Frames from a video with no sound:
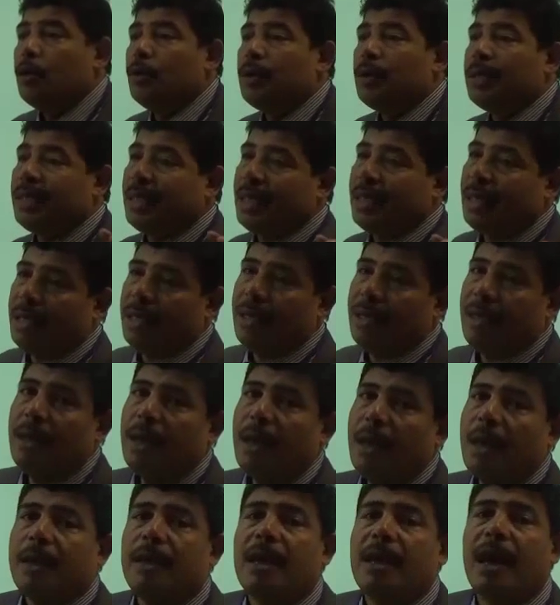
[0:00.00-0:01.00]
you
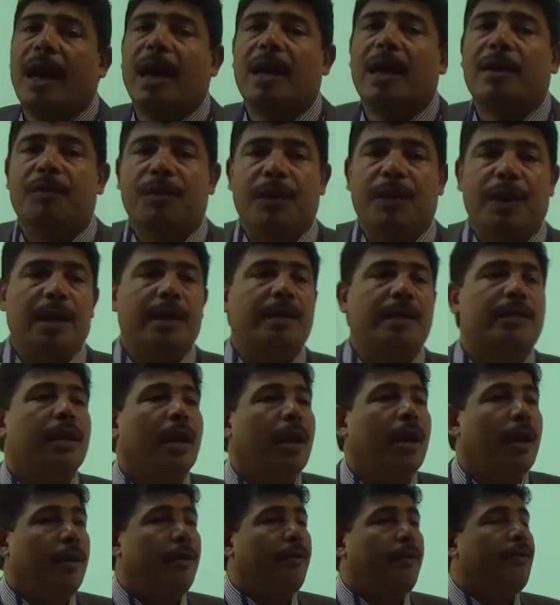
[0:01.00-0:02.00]
see the
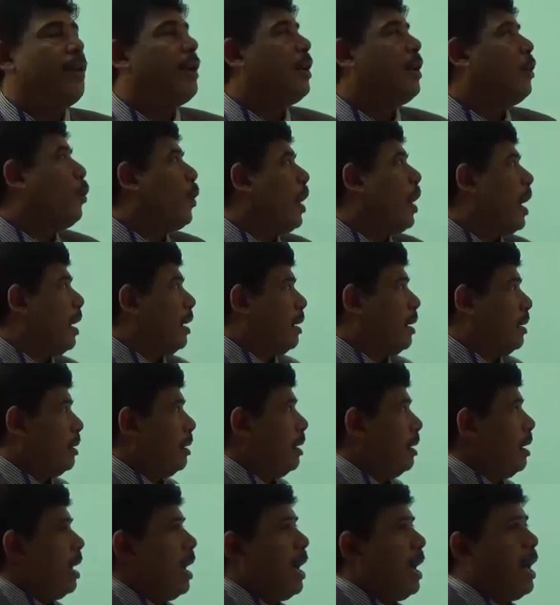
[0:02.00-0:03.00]
advert
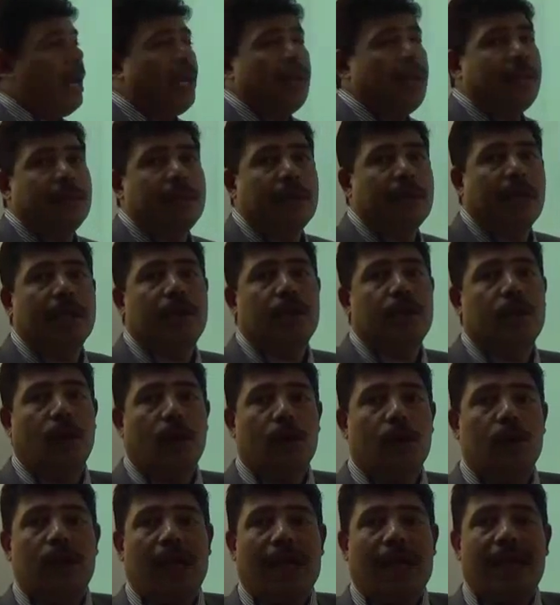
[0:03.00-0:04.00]
everywhere, and it's
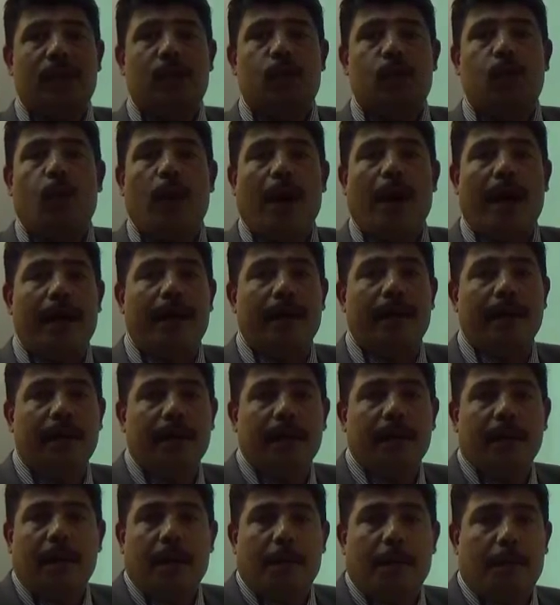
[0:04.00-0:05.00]
not just one
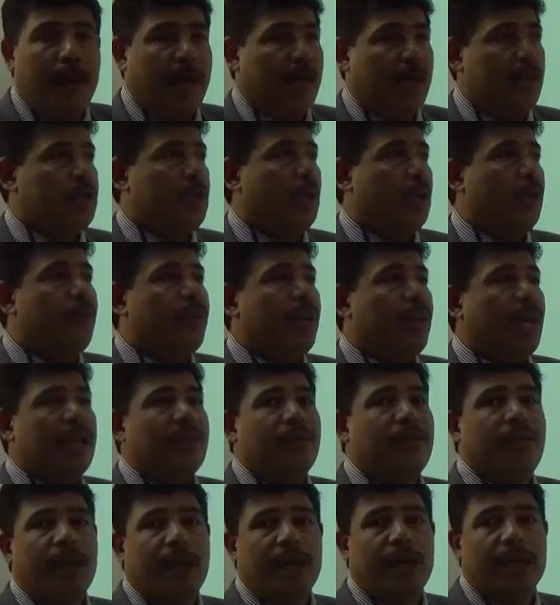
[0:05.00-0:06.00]
picture of the
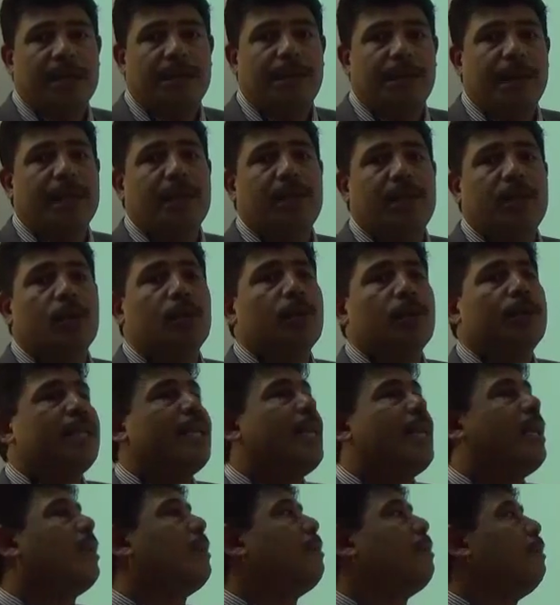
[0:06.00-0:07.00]
advertisement, you
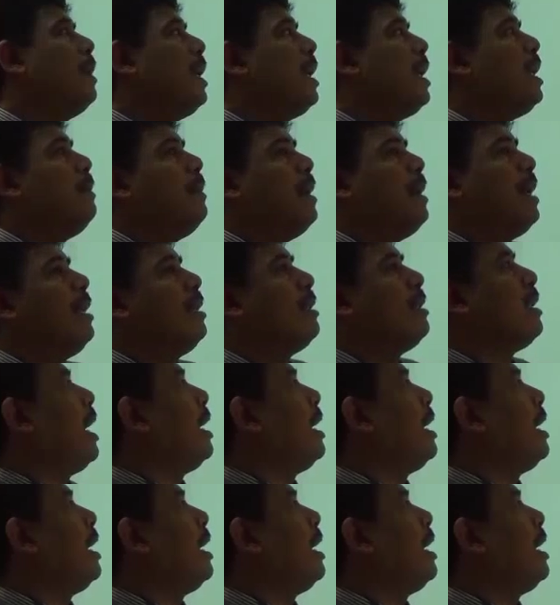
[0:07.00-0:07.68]
see it many